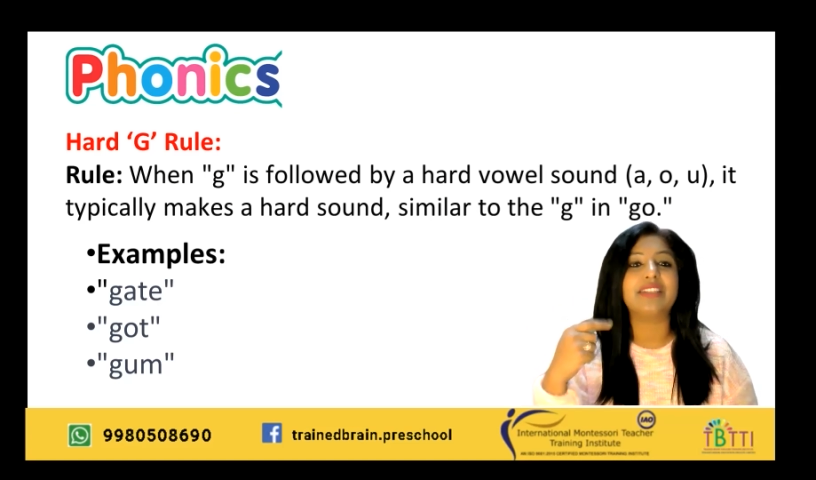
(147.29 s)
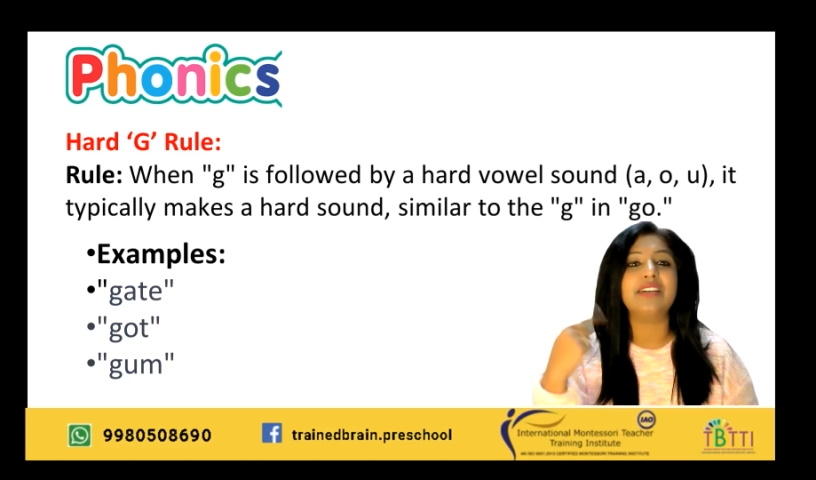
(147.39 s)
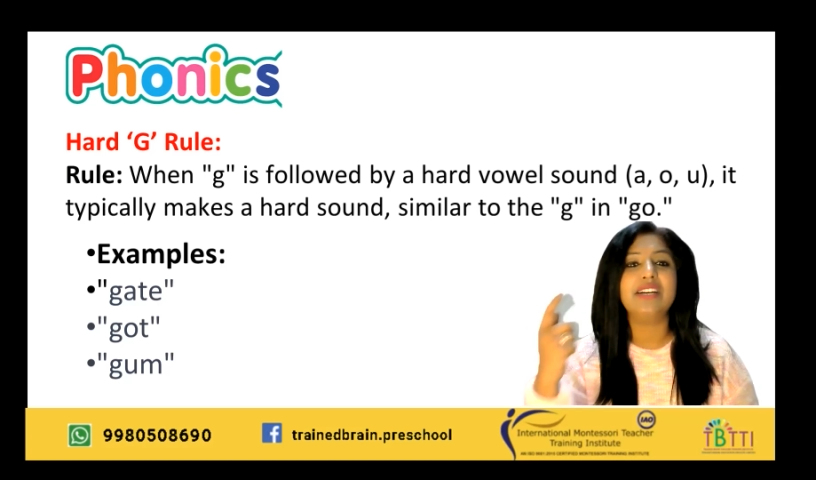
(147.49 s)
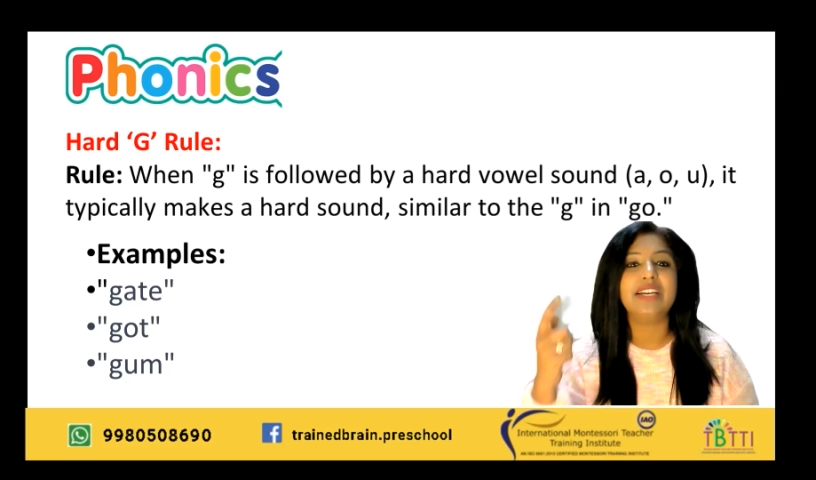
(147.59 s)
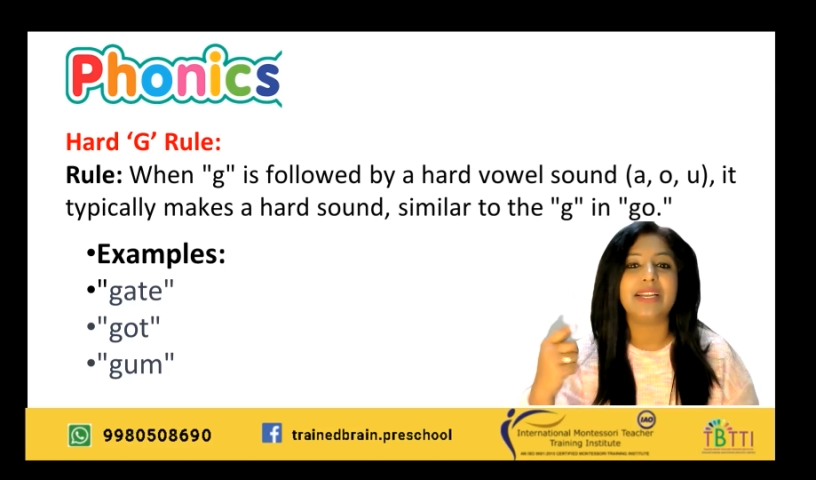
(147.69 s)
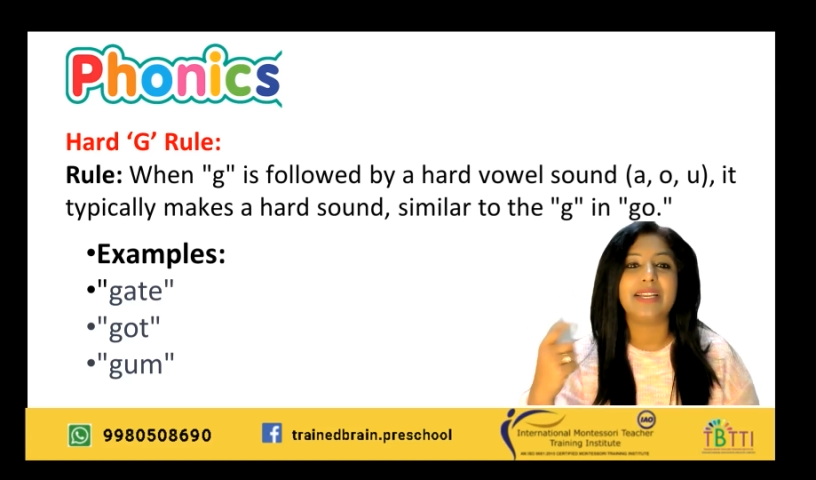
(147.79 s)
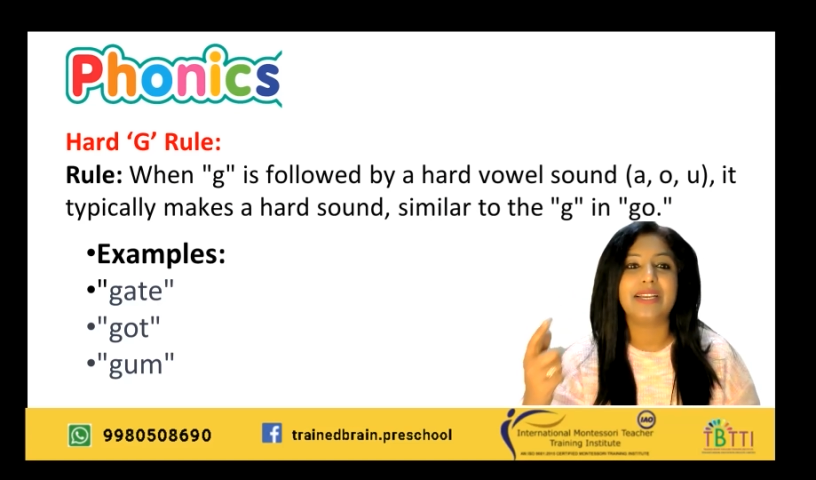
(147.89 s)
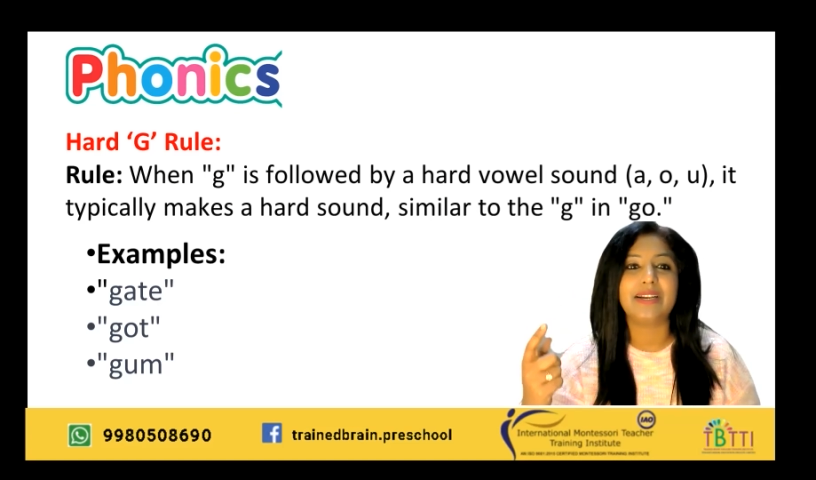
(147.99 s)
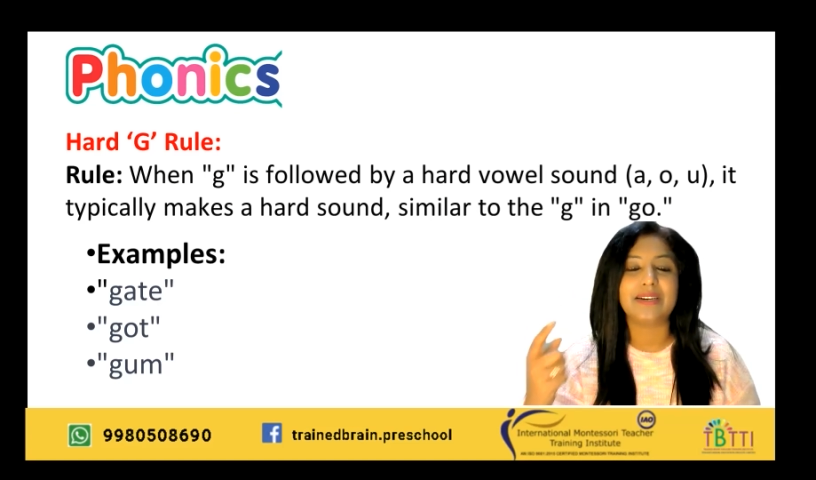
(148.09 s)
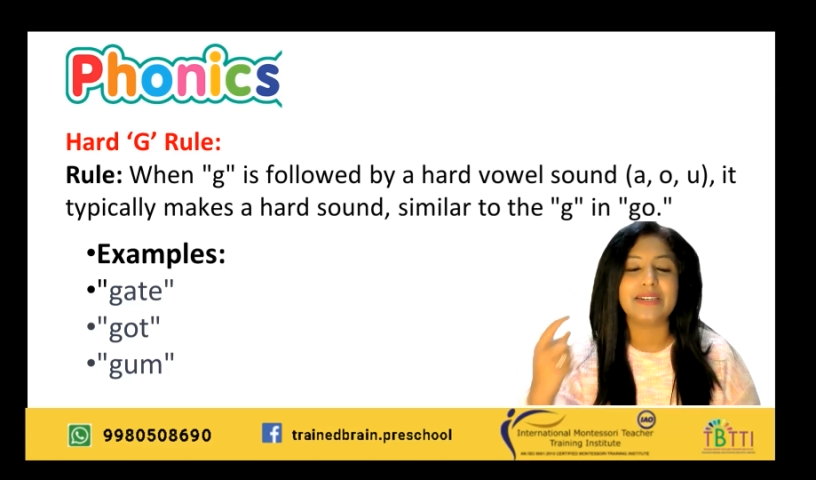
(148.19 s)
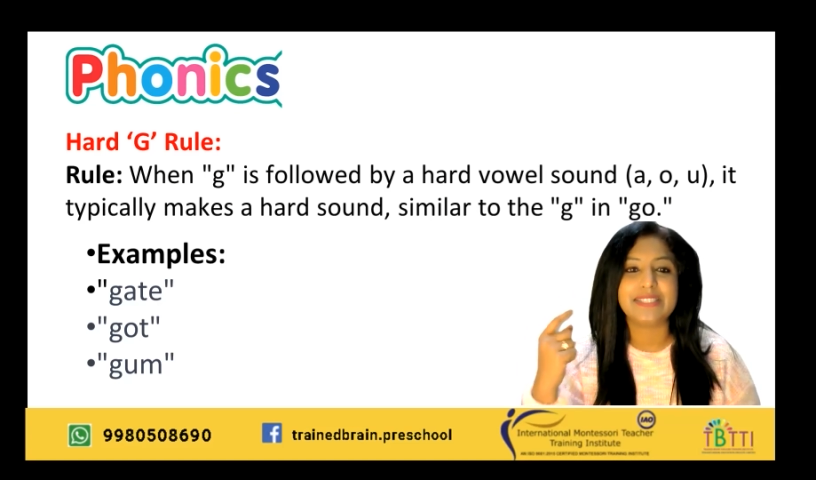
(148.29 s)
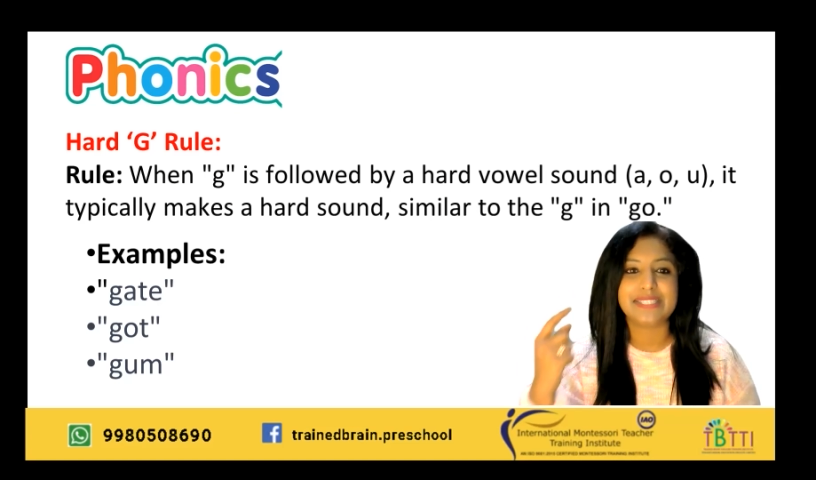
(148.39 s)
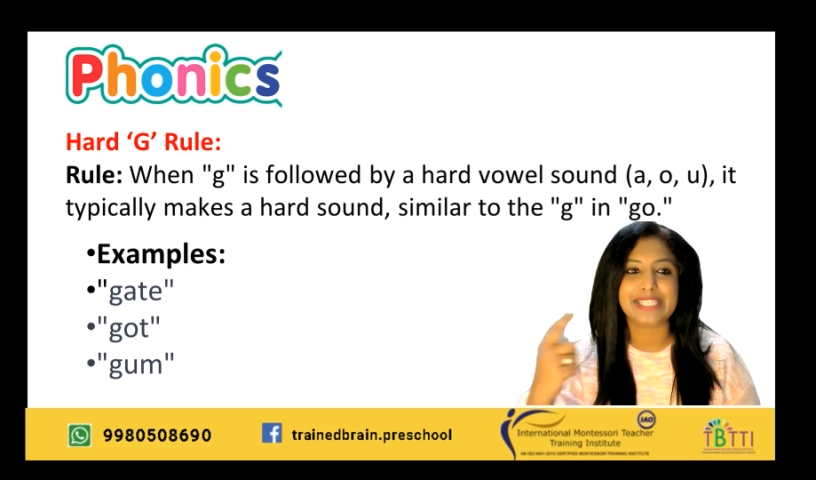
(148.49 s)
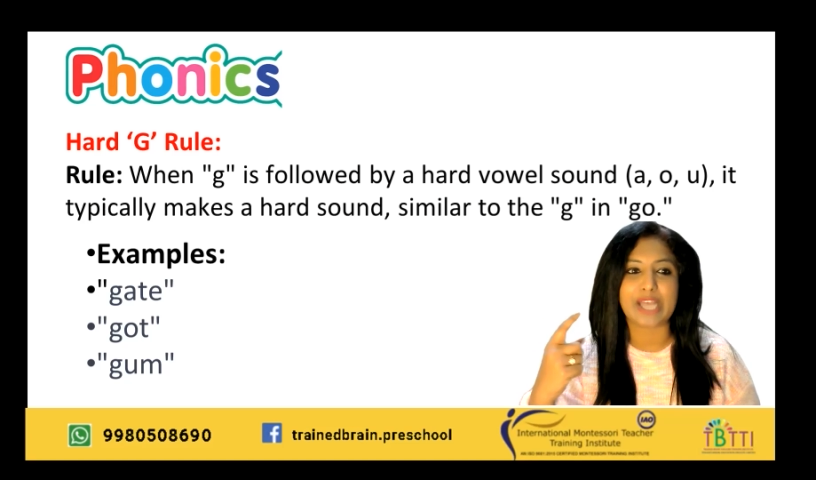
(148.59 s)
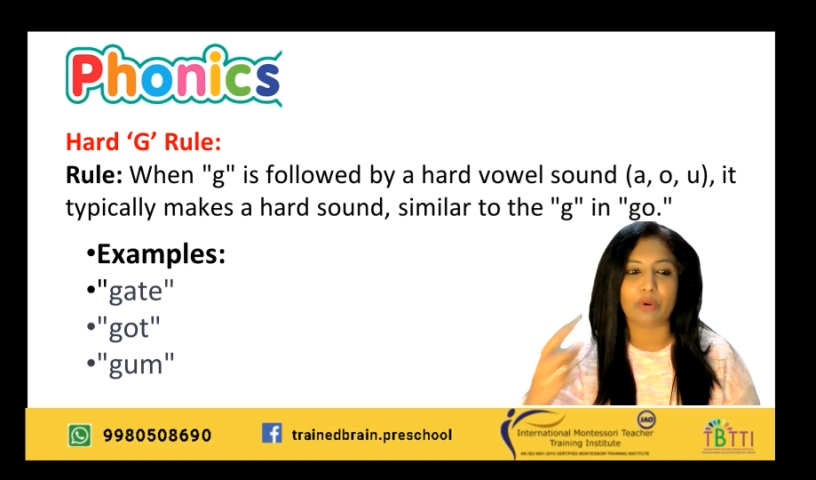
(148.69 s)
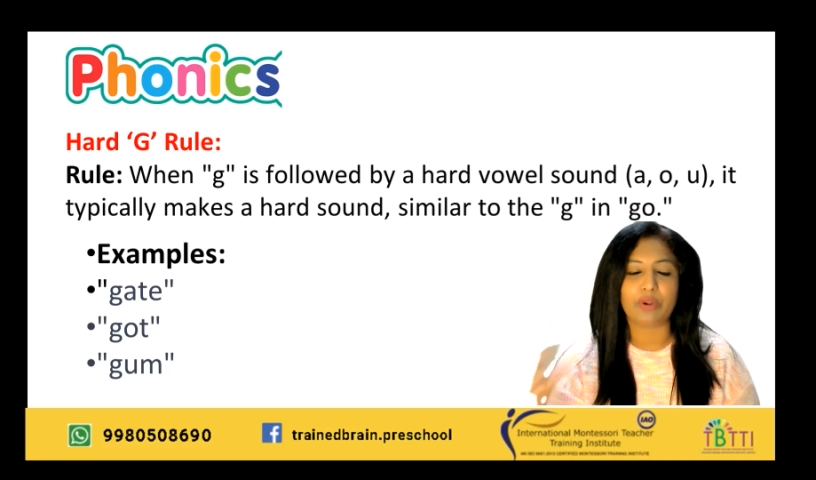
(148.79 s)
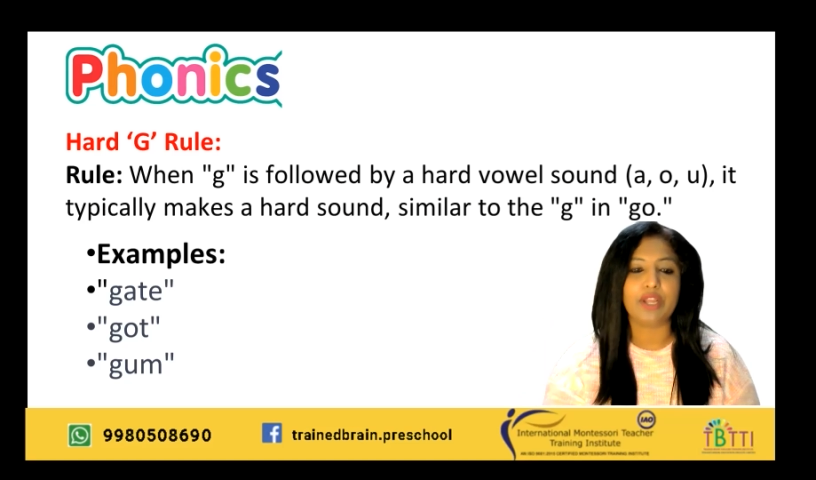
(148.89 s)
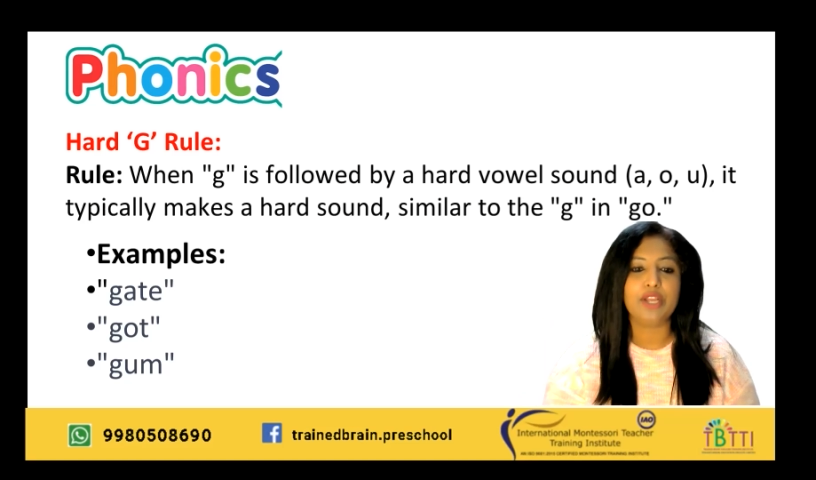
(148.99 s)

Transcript: the G sound.